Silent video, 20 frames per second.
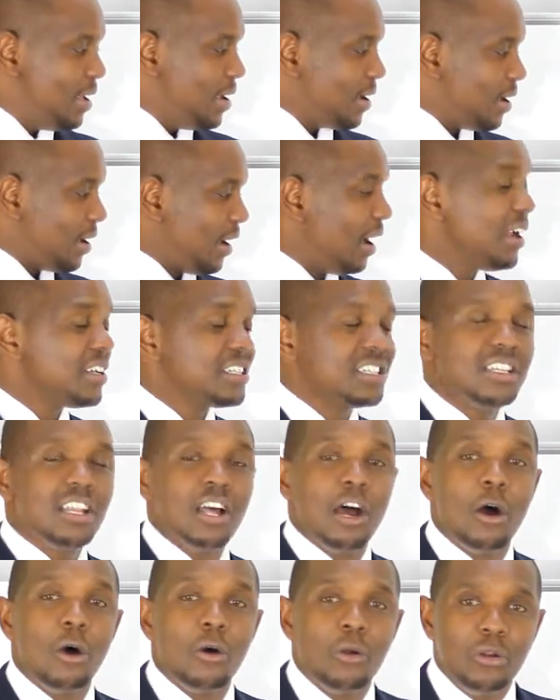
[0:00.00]
crash
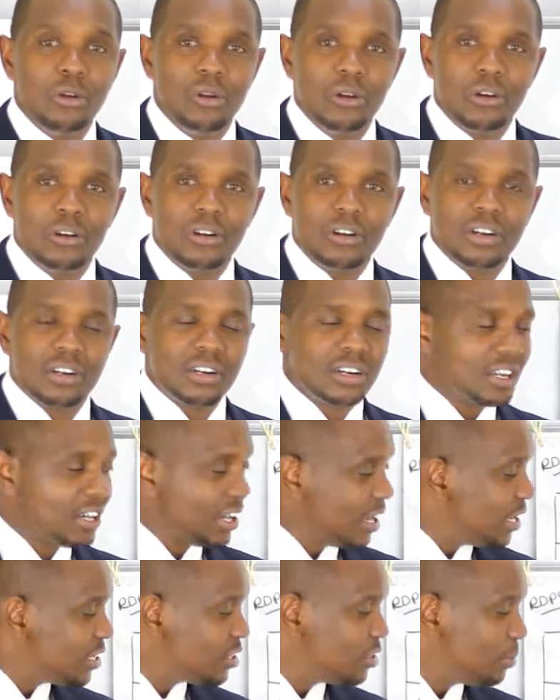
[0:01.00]
down or
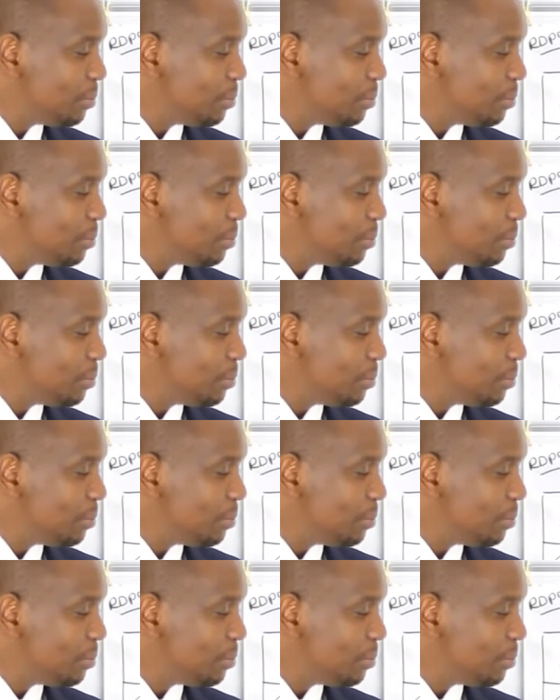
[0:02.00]
crash